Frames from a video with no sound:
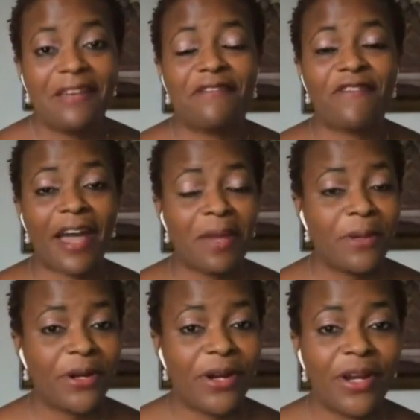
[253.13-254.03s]

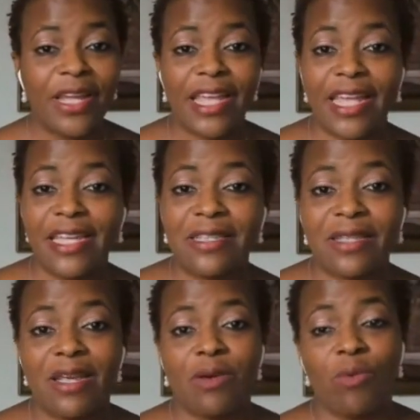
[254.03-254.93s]
Fiber
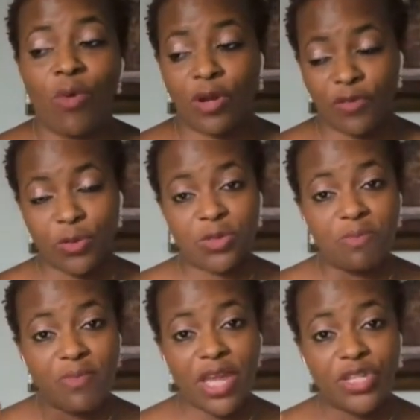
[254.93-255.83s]
is one of those
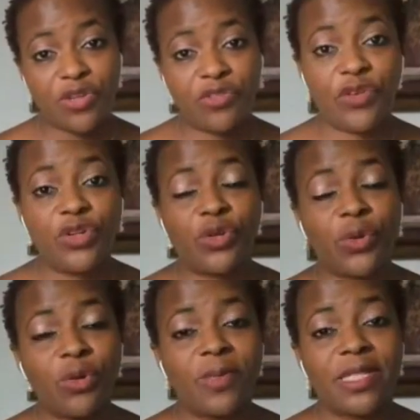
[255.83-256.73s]
major food
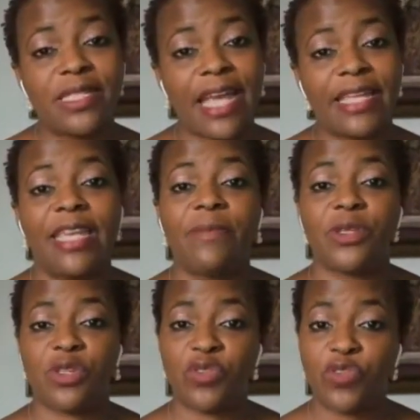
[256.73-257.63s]
groups that keeps
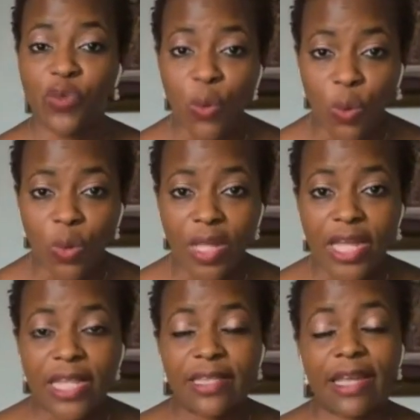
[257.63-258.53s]
us full,
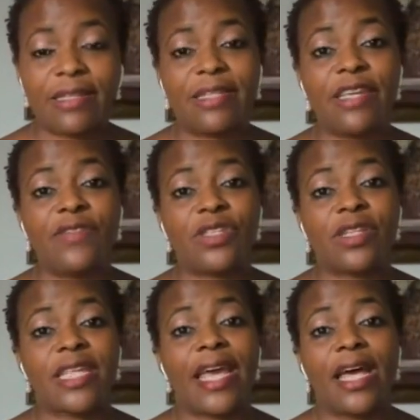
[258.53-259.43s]
that gives
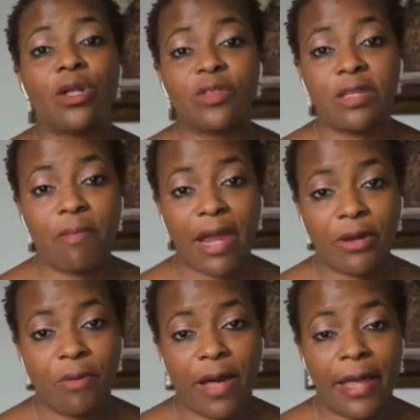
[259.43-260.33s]
us healthy
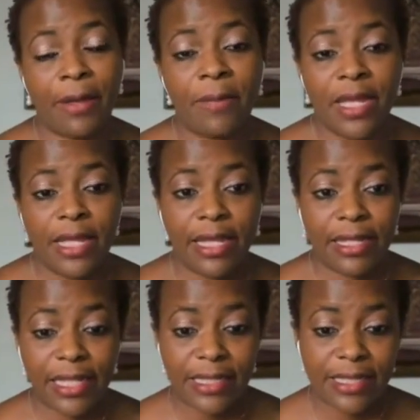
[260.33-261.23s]
microbiome. Now
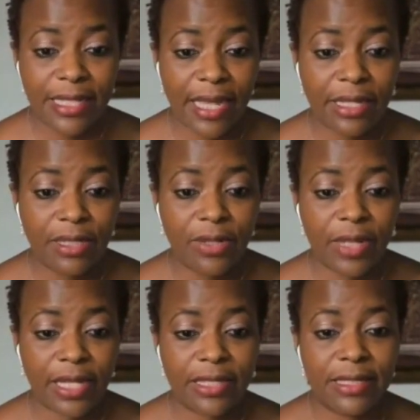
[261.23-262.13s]
let's take a look
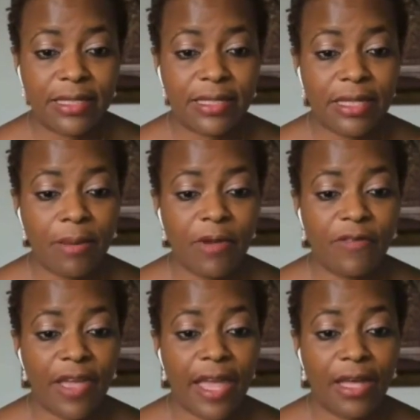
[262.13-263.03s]
at some of
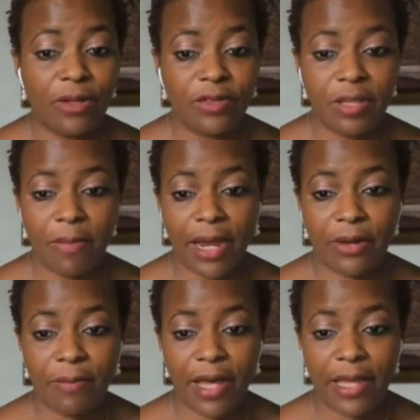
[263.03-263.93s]
the healthy
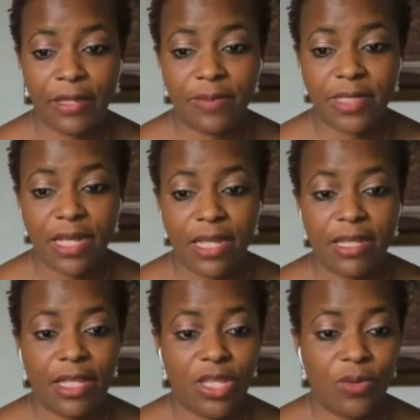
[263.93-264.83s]
microbiomes
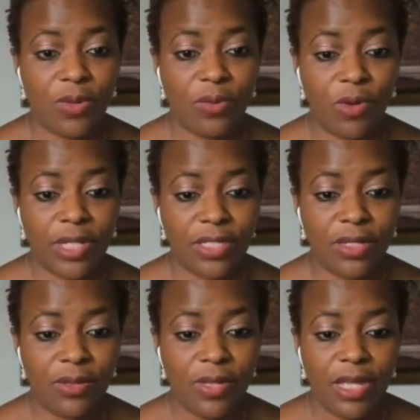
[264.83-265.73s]
that you would want
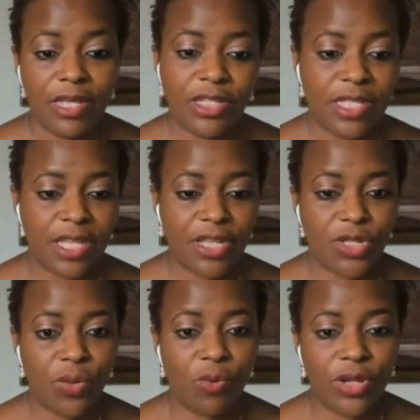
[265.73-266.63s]
to, just in case
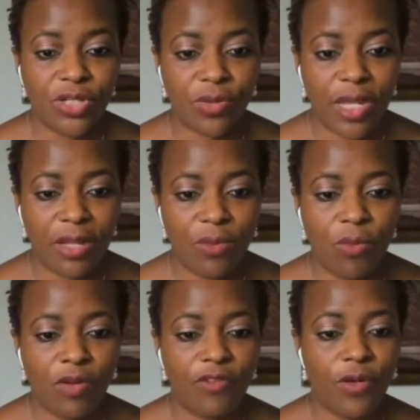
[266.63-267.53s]
you're wondering
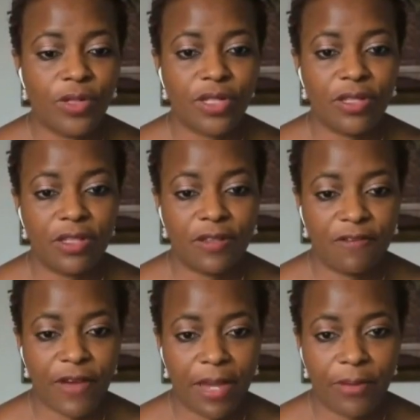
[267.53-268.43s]
what falls under the
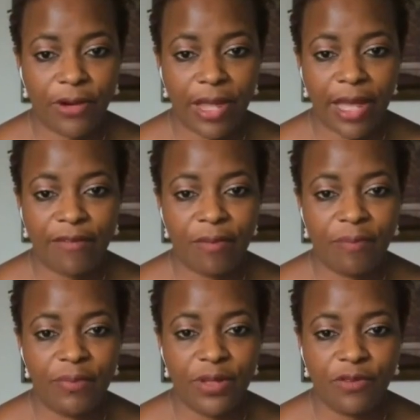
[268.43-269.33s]
fiber. I have a
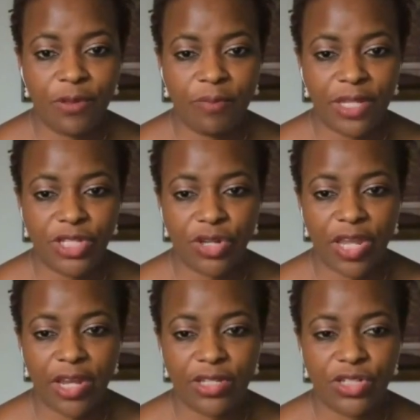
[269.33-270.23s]
beautiful picture
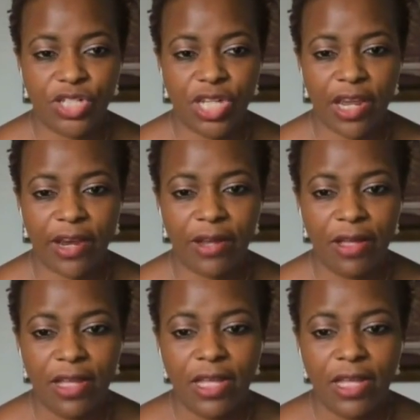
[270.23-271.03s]
here to share.